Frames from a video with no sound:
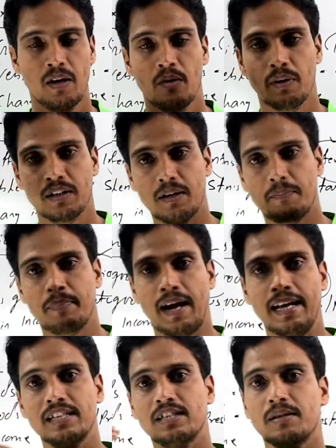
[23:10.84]
when the
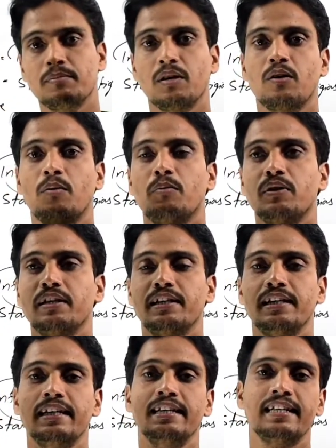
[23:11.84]
price of the
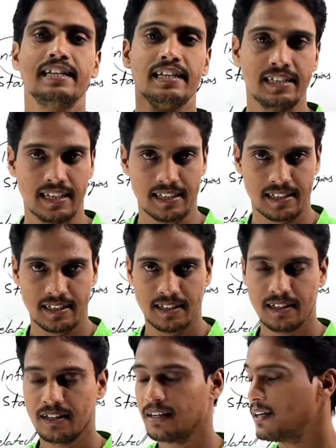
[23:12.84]
commodity
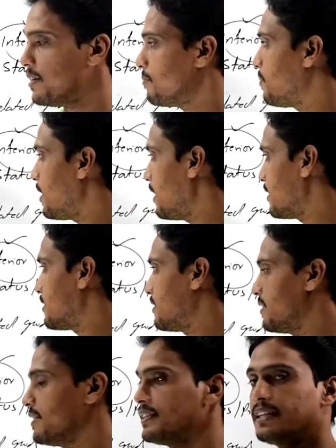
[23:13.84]
increases,
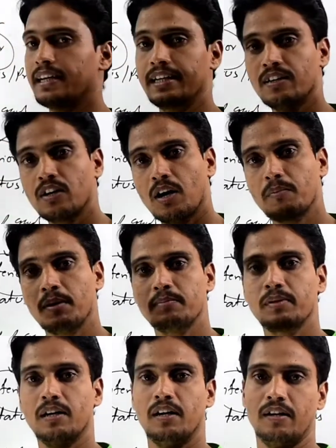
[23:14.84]
but the income
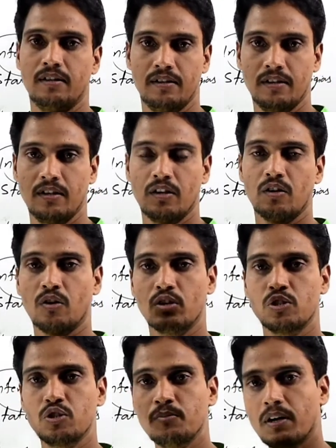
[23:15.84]
of the
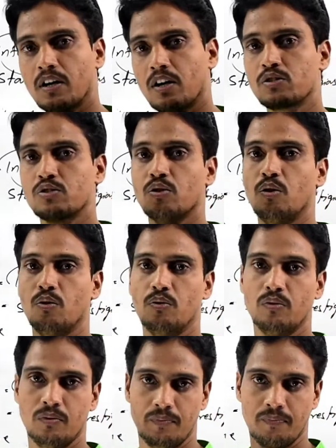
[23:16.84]
consumer
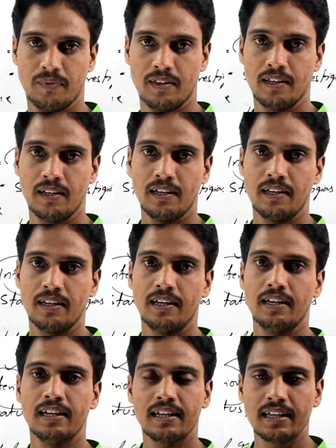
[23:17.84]
also
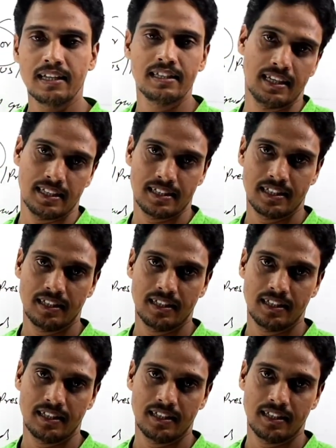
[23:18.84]
increases,